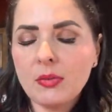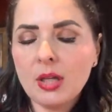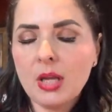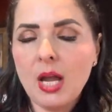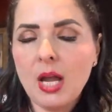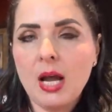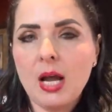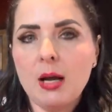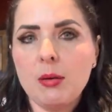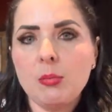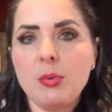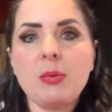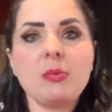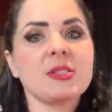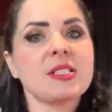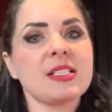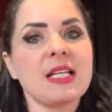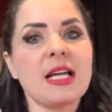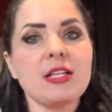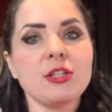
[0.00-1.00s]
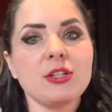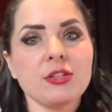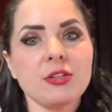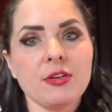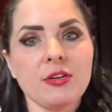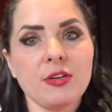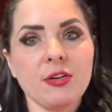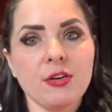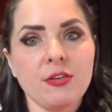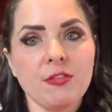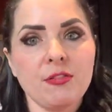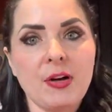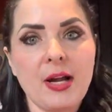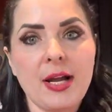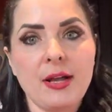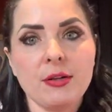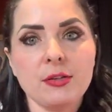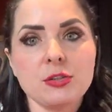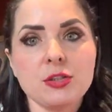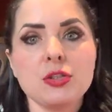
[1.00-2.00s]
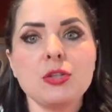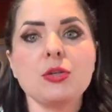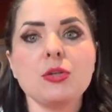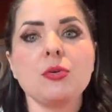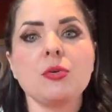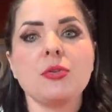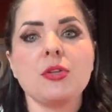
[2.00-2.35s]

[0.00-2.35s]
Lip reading: we will send your file to